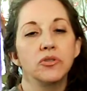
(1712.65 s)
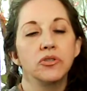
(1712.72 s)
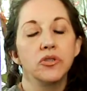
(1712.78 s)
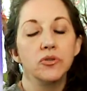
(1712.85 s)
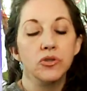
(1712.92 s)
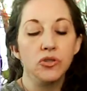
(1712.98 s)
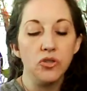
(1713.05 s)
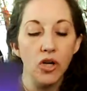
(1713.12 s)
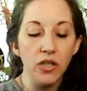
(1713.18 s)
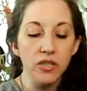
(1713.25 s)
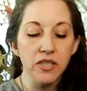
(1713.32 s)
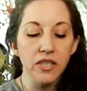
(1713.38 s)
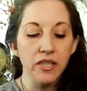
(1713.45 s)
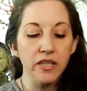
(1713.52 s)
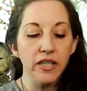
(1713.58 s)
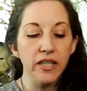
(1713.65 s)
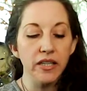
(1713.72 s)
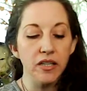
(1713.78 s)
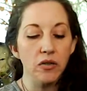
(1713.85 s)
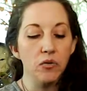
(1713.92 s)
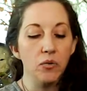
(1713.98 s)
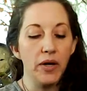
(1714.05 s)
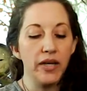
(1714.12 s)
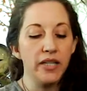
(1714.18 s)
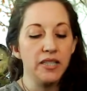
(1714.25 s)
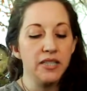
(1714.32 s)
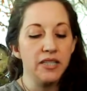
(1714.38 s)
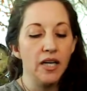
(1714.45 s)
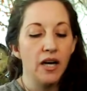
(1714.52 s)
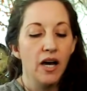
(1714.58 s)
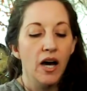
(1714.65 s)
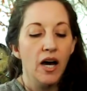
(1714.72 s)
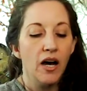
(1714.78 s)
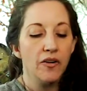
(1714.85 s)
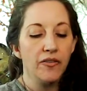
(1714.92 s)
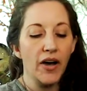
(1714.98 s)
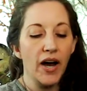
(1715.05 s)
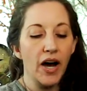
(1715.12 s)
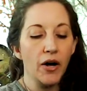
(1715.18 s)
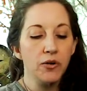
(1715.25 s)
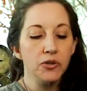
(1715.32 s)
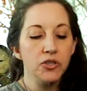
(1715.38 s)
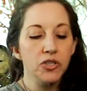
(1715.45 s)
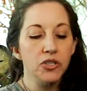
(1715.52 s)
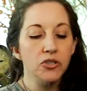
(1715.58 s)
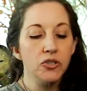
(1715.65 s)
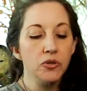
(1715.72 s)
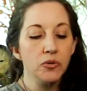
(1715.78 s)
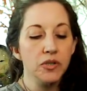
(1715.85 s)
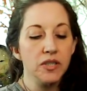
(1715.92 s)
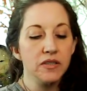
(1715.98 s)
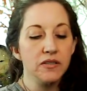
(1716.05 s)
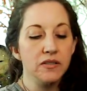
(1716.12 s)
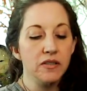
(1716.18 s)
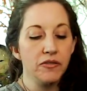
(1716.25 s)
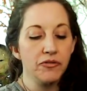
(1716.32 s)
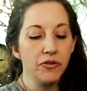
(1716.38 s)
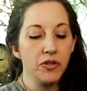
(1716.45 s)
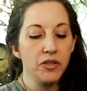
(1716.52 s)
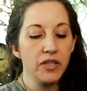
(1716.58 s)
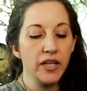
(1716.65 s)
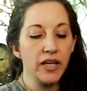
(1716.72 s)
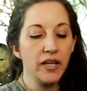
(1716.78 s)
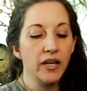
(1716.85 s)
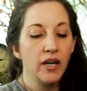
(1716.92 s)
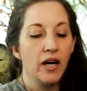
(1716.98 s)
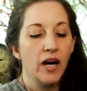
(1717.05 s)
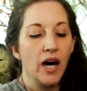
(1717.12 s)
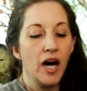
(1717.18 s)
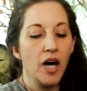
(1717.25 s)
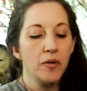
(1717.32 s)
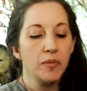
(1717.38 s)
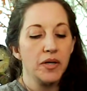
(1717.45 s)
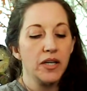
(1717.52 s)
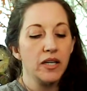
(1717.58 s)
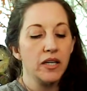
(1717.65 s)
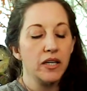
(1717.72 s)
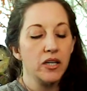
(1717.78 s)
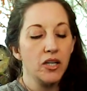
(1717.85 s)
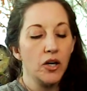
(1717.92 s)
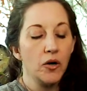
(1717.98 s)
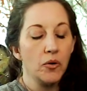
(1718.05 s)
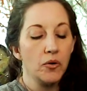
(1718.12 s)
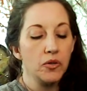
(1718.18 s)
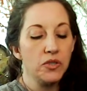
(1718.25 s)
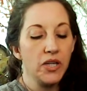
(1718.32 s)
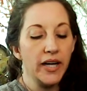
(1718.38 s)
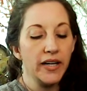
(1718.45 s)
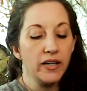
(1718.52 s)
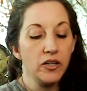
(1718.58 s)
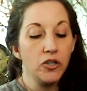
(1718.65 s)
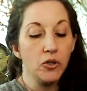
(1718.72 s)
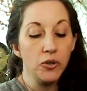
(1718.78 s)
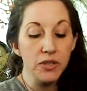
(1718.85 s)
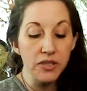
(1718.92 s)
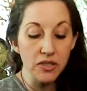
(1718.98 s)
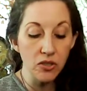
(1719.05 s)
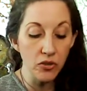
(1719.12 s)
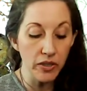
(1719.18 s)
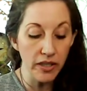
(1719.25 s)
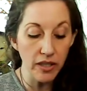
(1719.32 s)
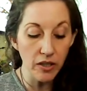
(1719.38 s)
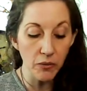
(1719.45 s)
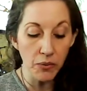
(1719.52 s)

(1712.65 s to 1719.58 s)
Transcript: So start to think in ways of how to do things differently um, you know, like crystal healing.